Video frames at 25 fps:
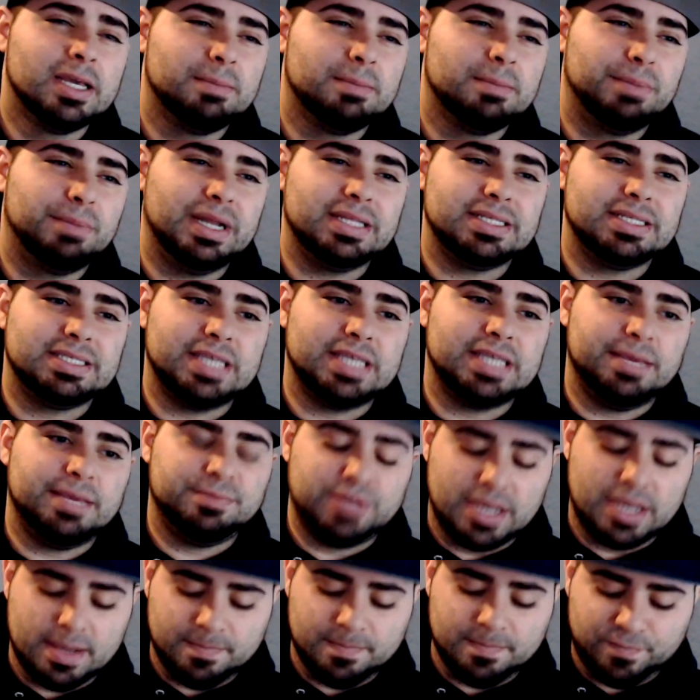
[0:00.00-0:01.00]
but at the same
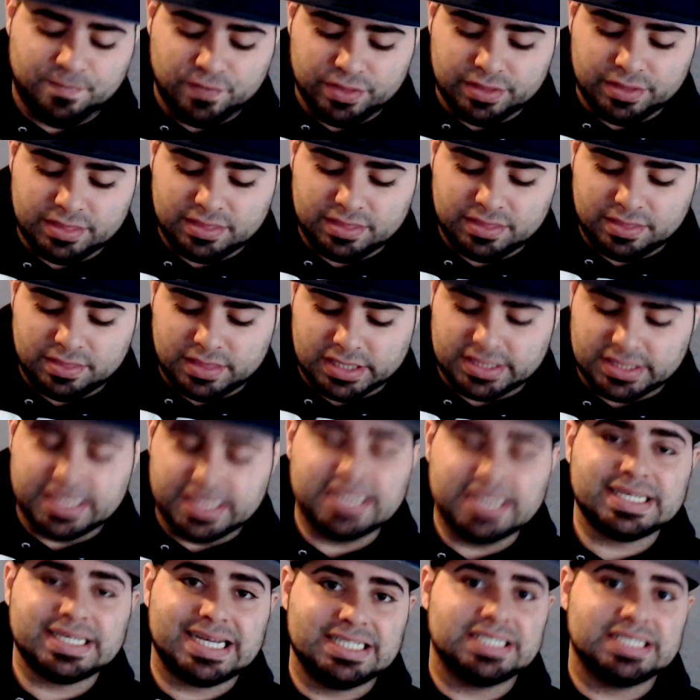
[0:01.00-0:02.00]
time, for the, the
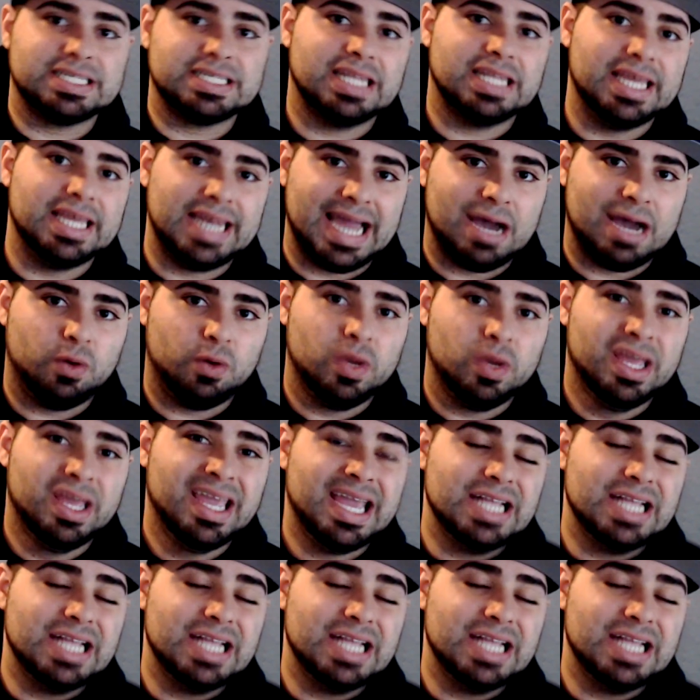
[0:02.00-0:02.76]
things I just laid out,